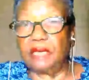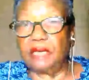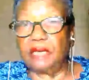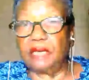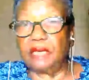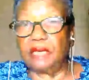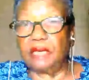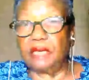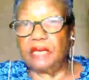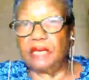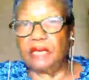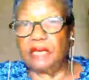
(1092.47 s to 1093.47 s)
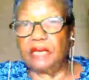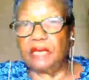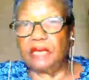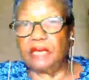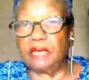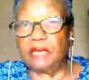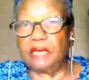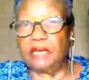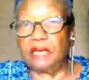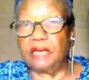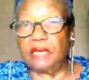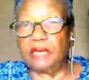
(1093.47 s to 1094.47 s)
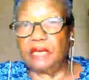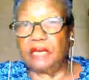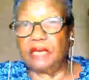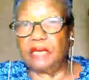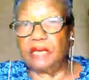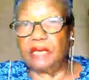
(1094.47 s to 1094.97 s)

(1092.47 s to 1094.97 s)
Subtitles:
Sybil has problems staying